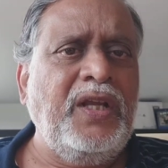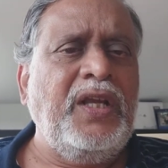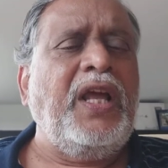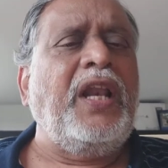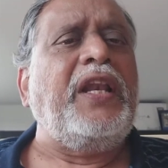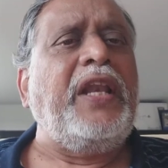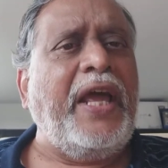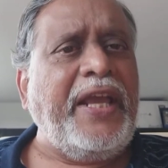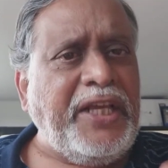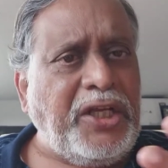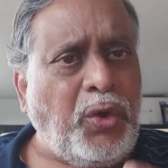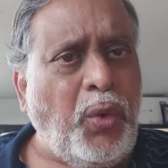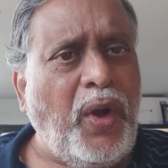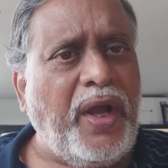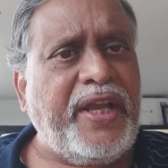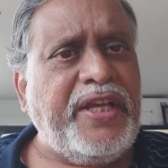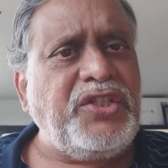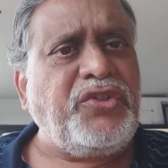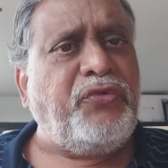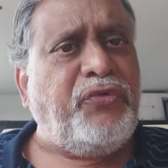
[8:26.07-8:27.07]

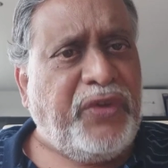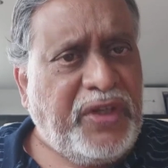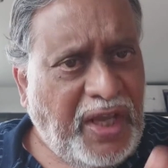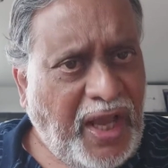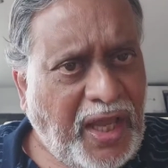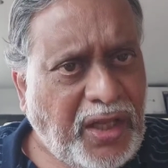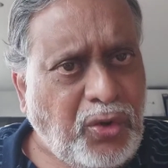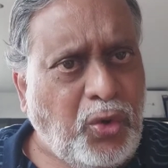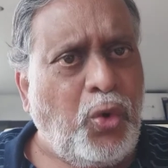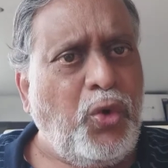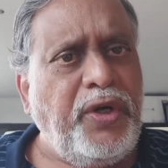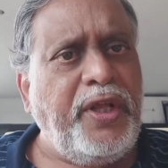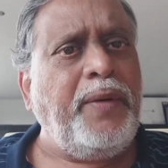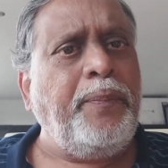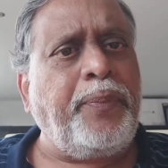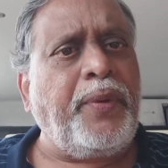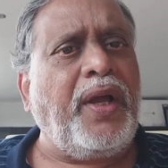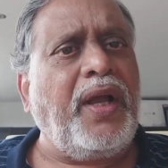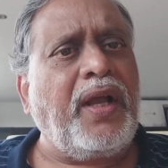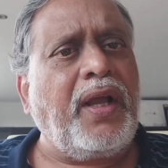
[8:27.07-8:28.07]
Likewise, we are good
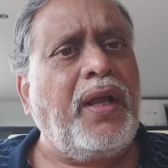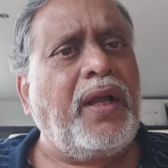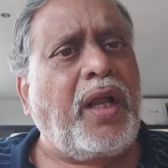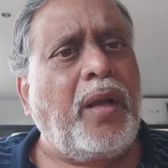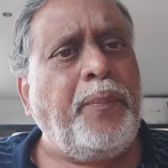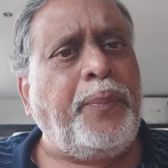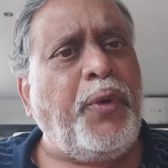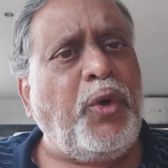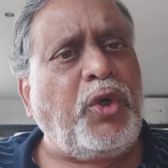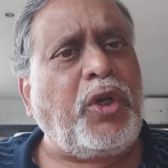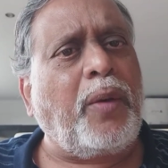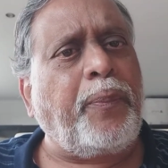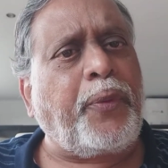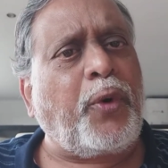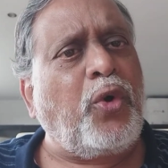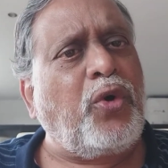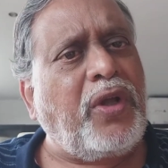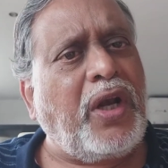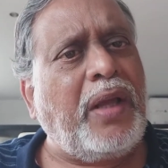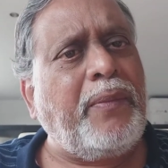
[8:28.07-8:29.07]
in computer
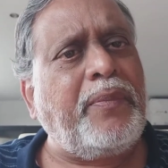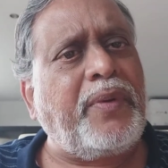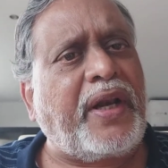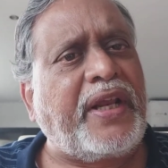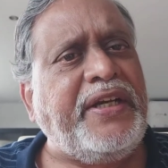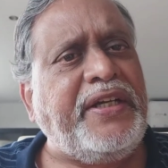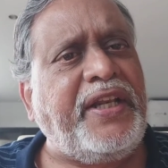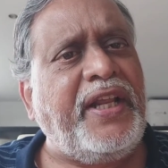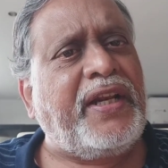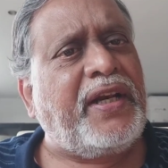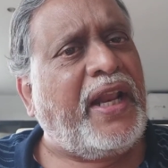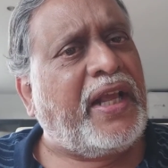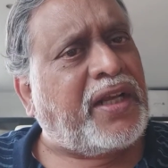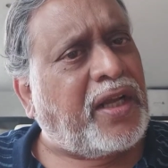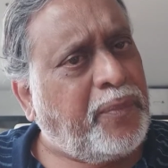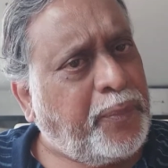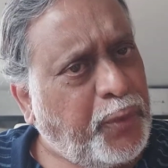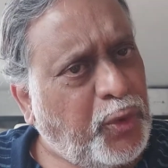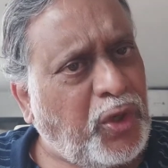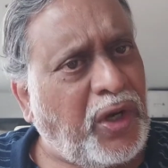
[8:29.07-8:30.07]
program writing, like
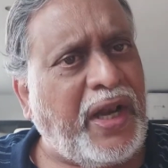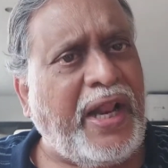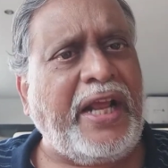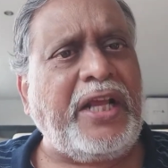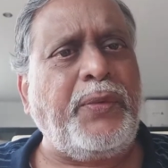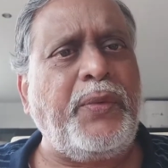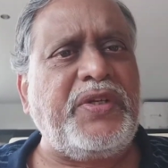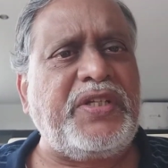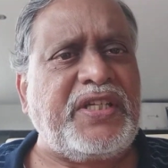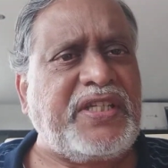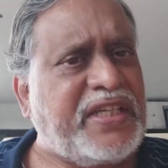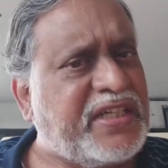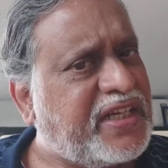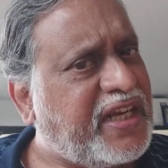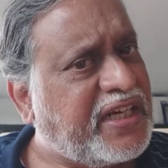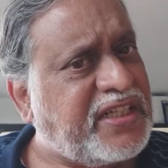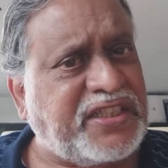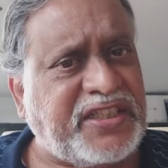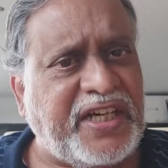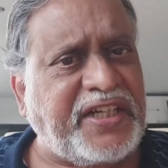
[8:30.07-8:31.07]
computer languages, in
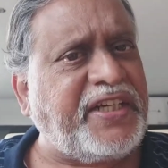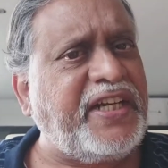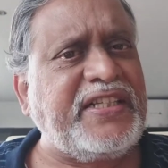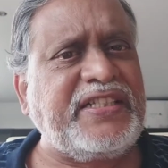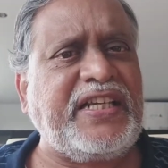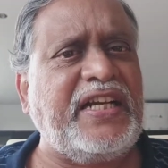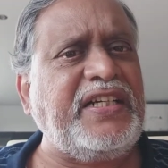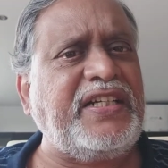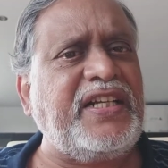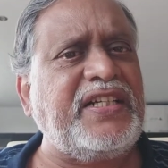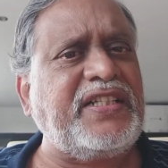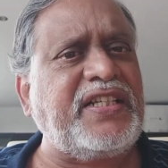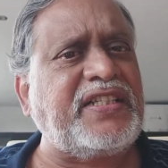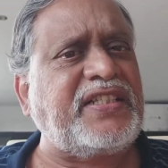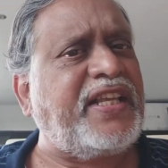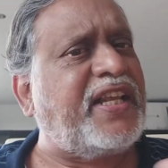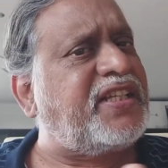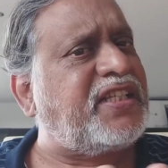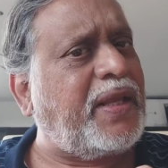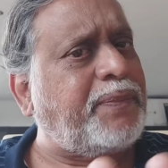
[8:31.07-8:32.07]
constructing sentences.
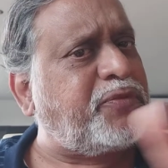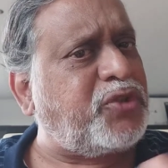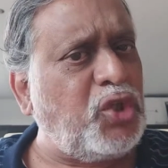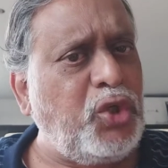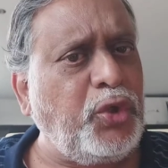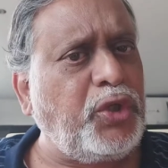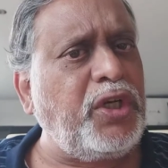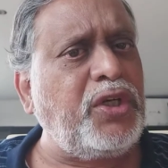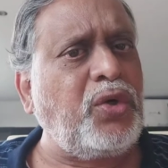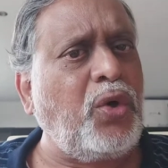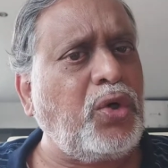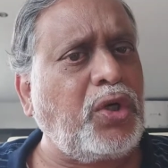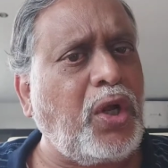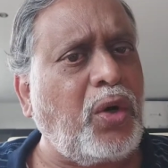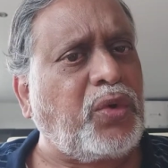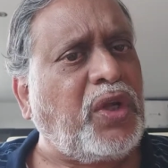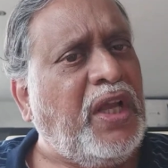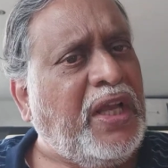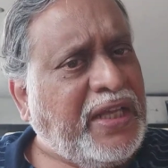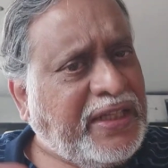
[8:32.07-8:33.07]
There is absolutely no
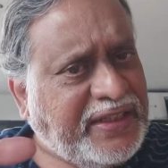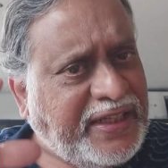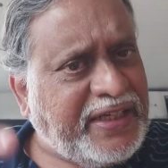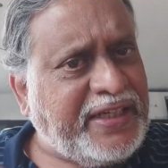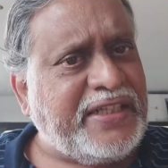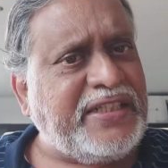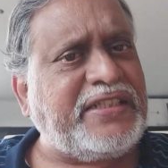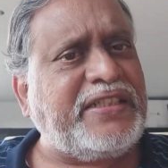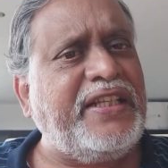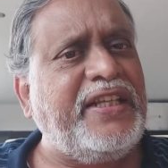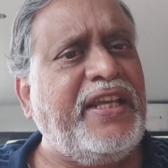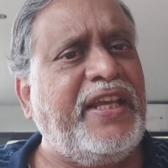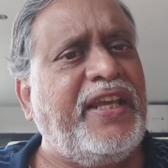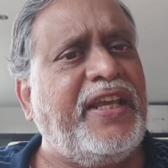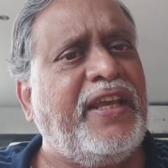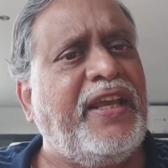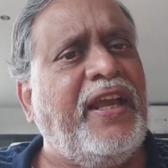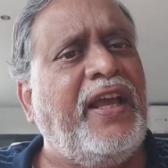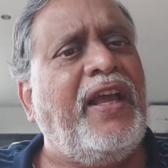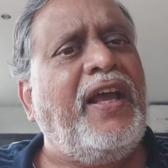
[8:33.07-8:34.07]
doubt. That is
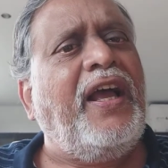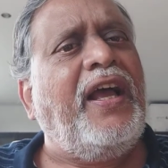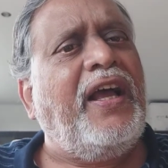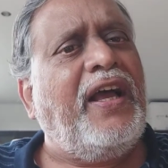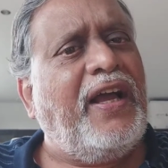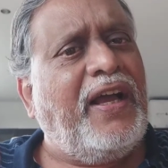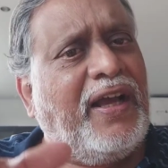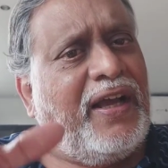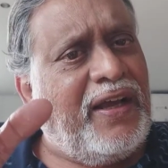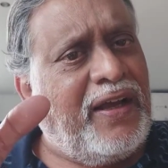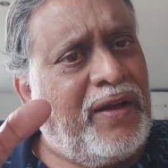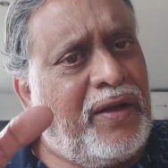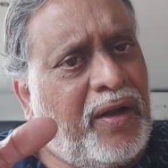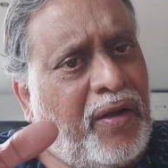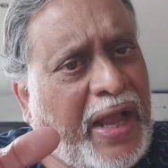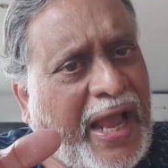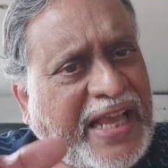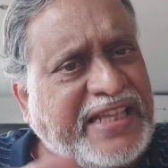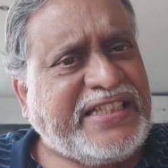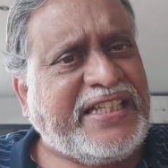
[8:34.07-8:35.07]
the
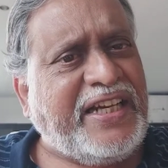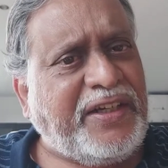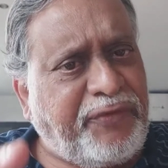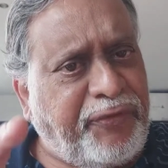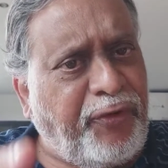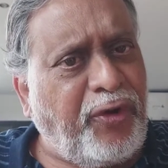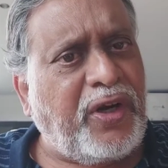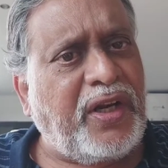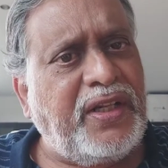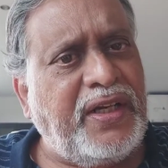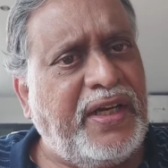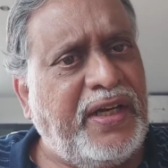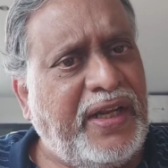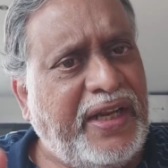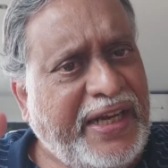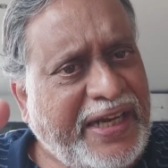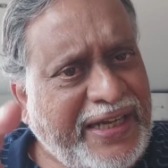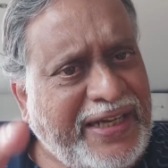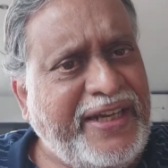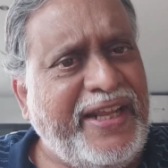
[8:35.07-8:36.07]
asset for
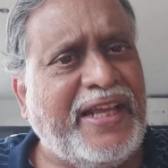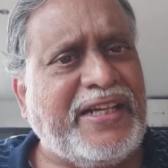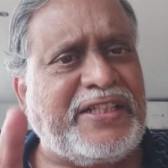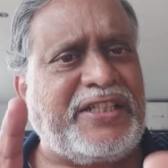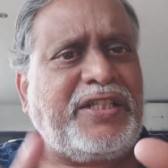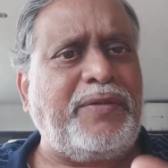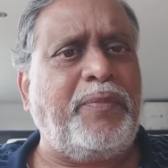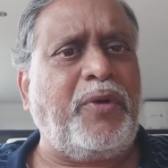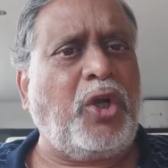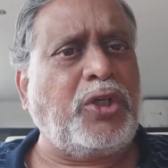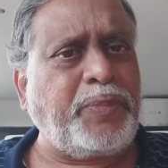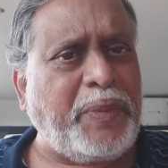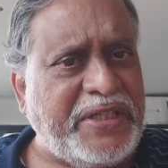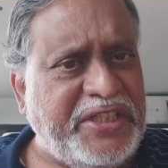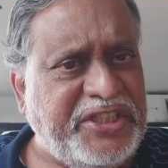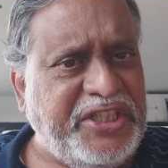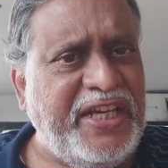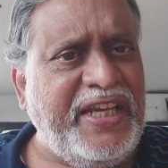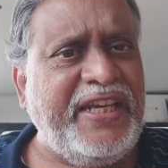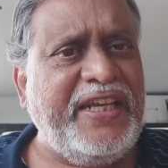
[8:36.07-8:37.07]
Indians, because by
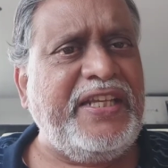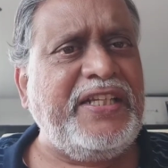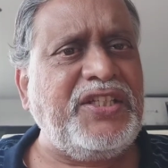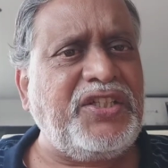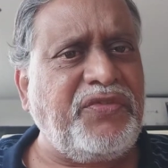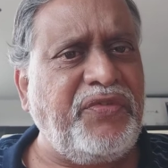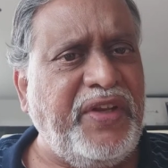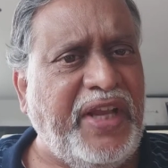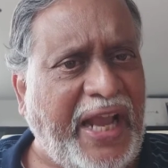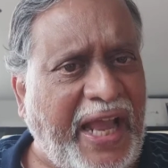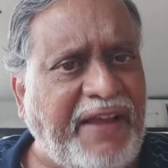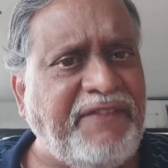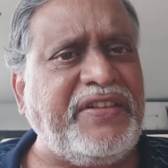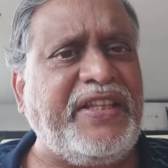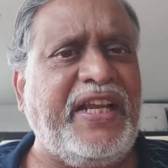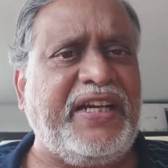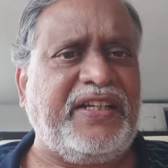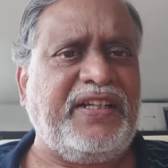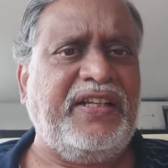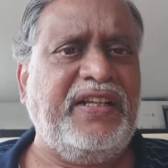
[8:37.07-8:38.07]
genes we have
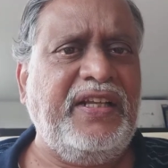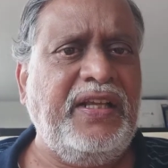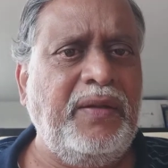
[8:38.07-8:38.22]
that.